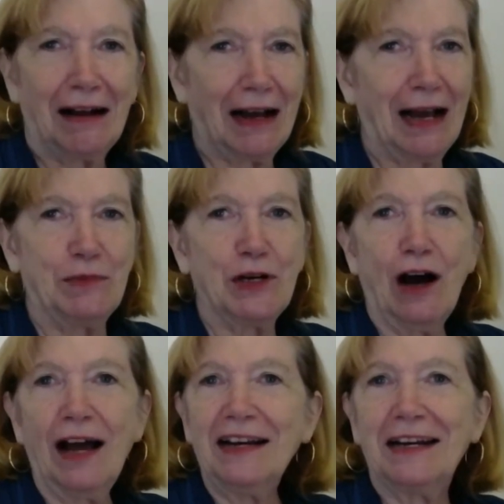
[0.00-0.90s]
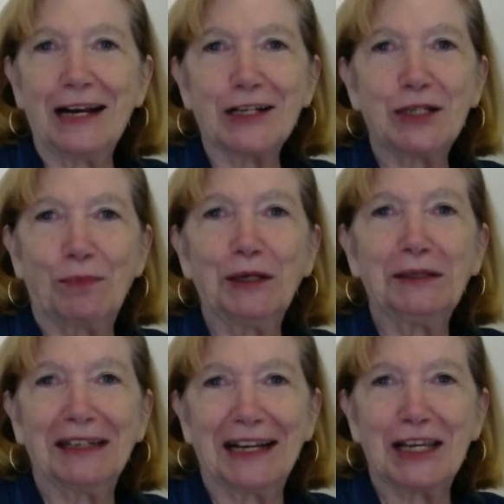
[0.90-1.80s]
I'm not an expert
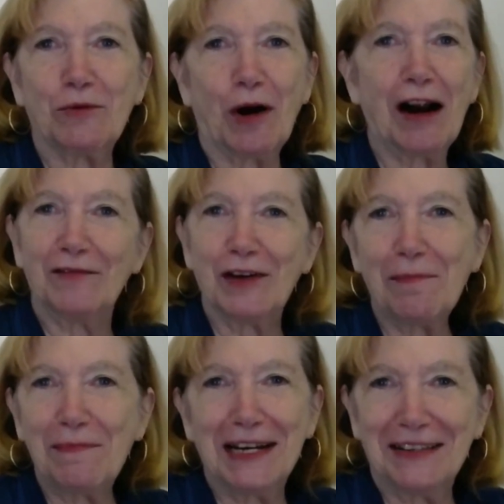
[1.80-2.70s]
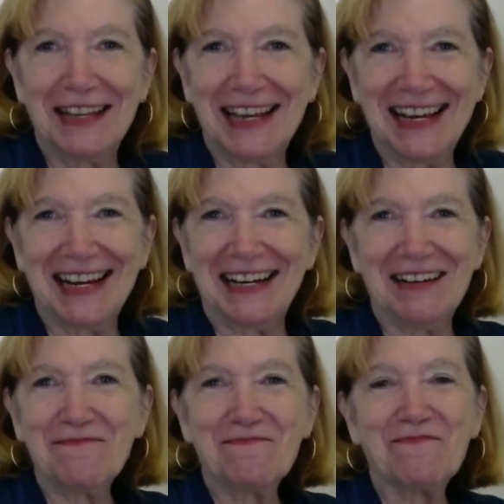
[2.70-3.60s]
like you are. I've not been in
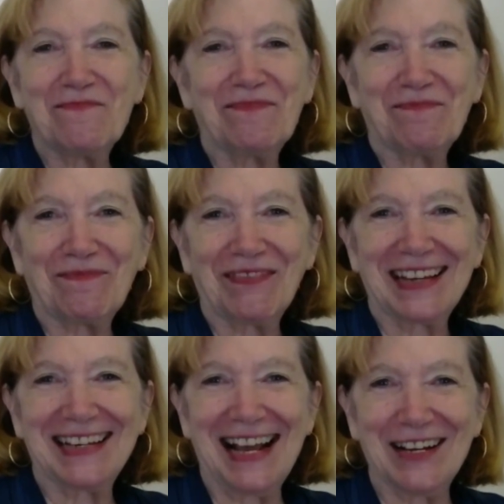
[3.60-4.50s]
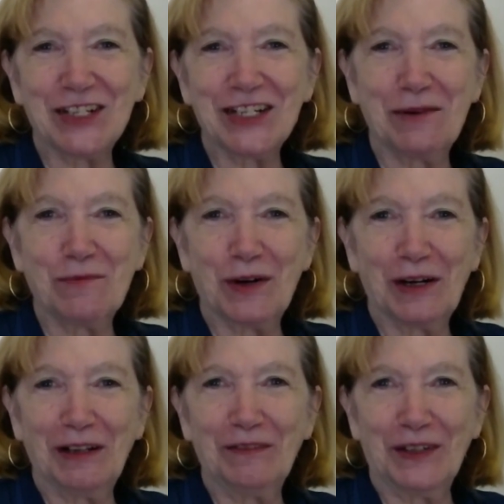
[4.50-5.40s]
the counseling
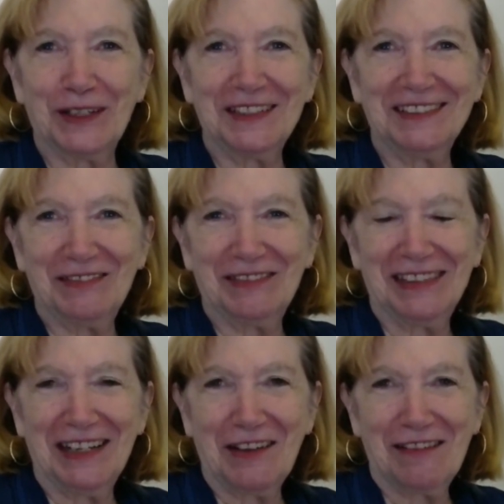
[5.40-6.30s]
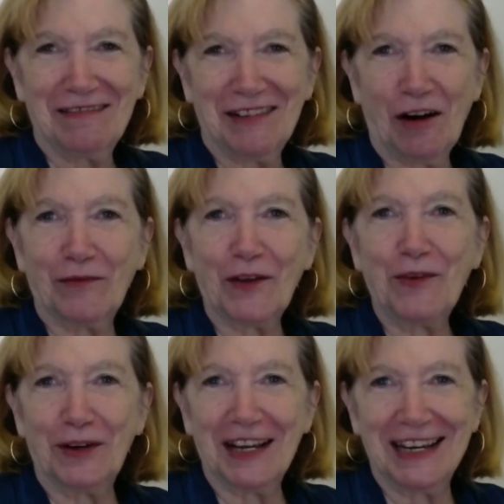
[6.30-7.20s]
world for over
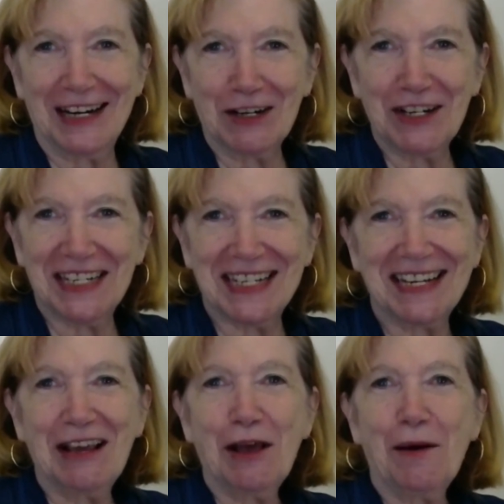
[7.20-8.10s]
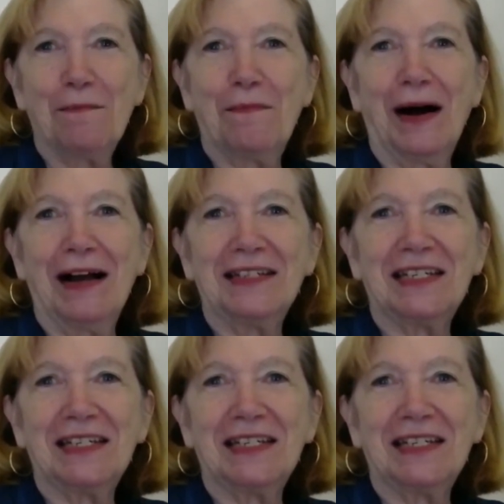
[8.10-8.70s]
30 years, but